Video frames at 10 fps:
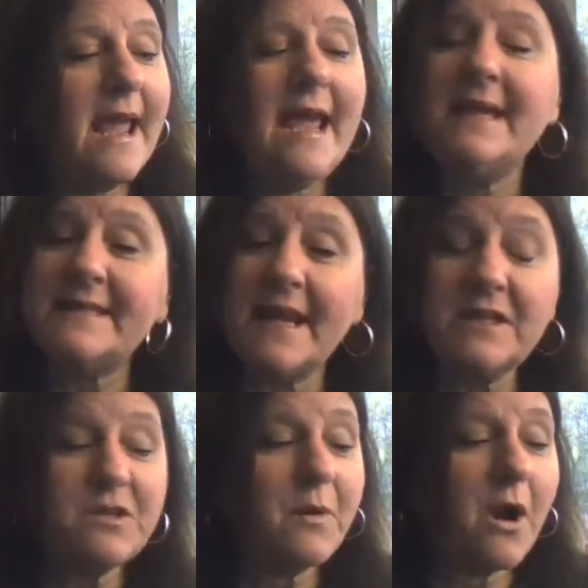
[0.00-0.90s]
His
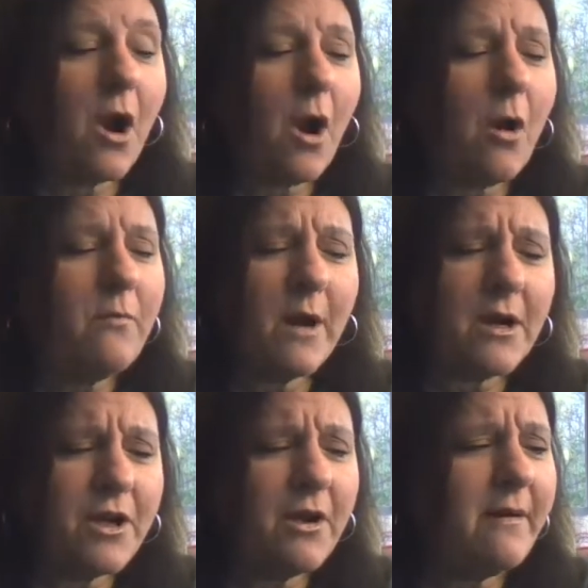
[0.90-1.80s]
aunts were
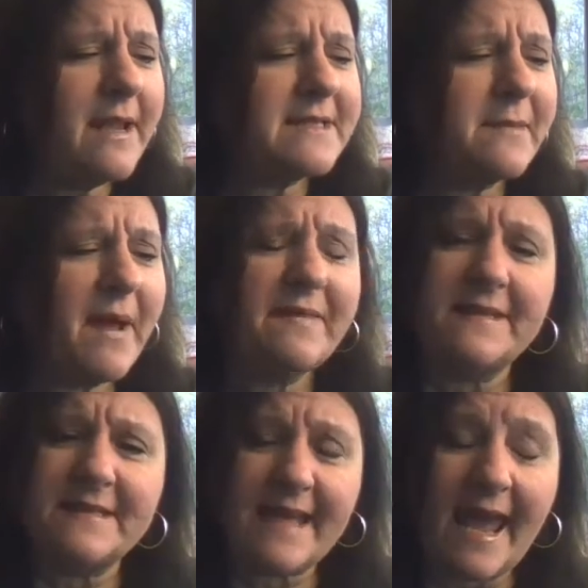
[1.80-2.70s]
curious about the
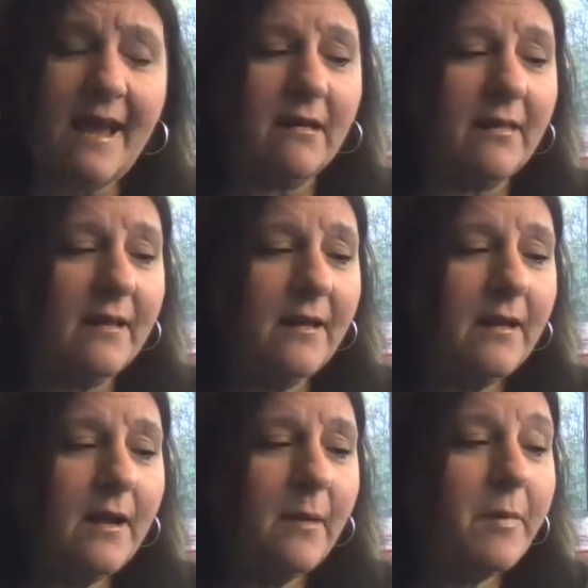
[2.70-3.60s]
scale,
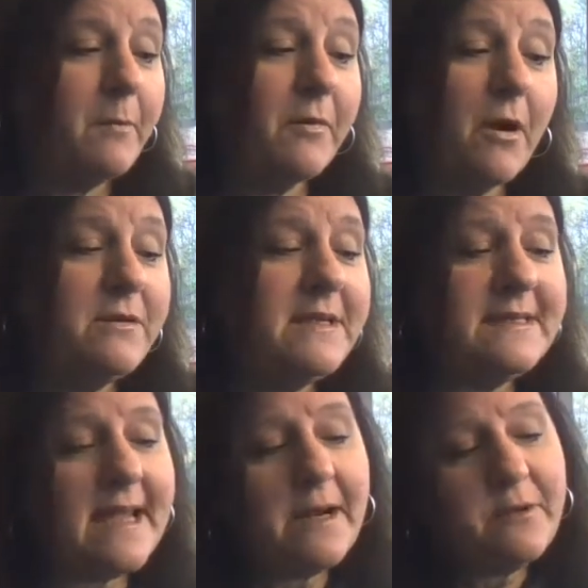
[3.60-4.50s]
but Brogden
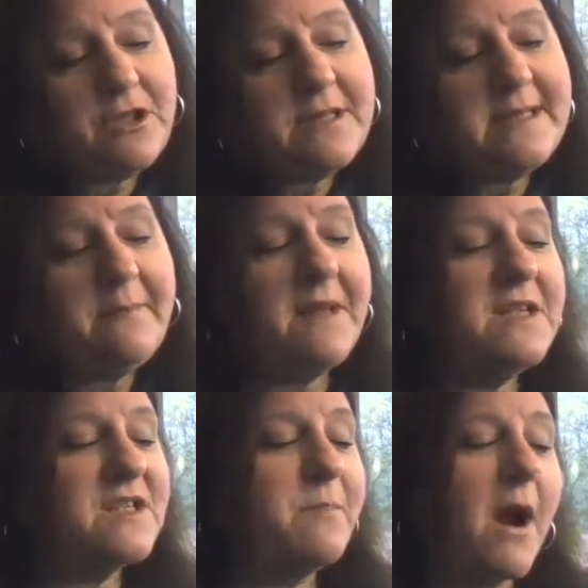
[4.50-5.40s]
said it was just something
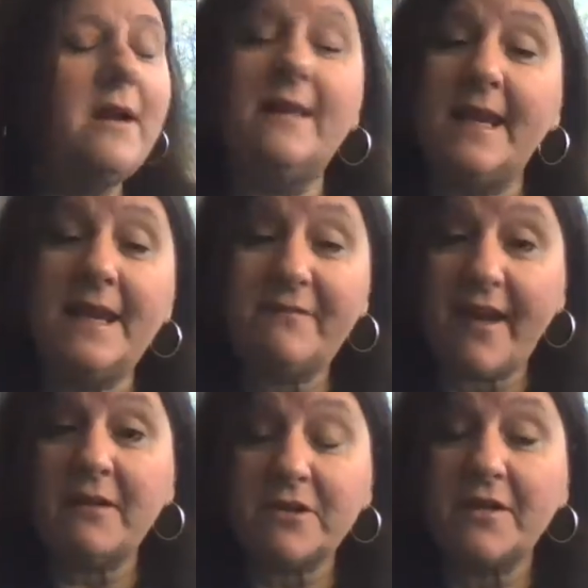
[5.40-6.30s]
sparkly he'd
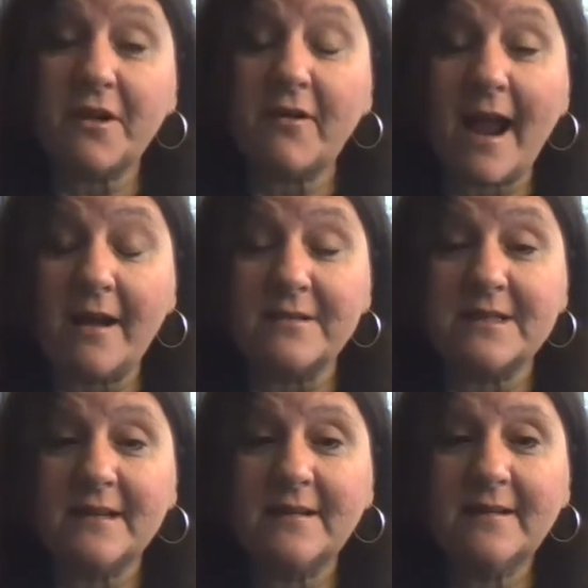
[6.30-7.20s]
found on the
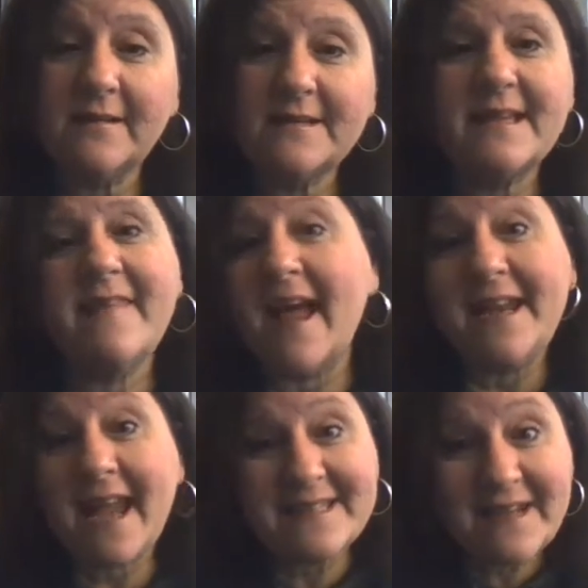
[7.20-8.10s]
ground. See that?
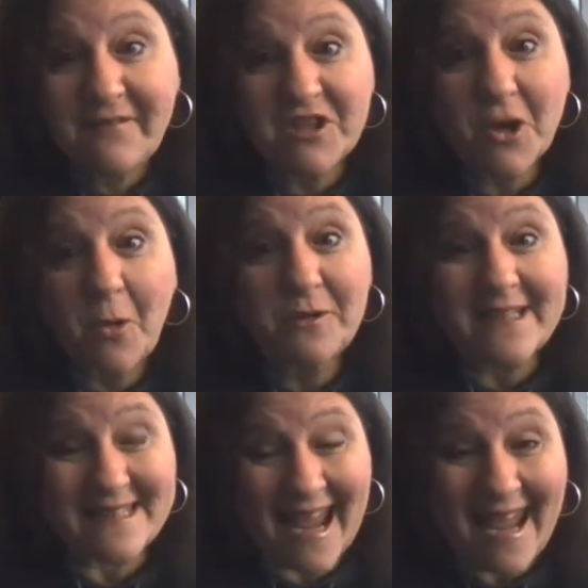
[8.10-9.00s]
He hasn't even told
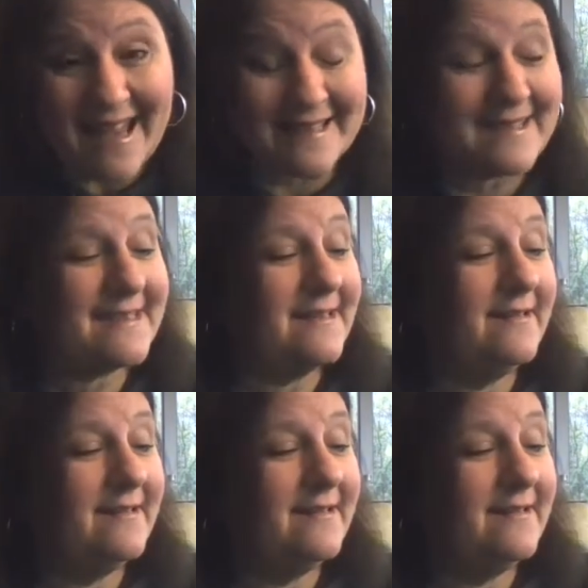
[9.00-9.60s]
his aunts.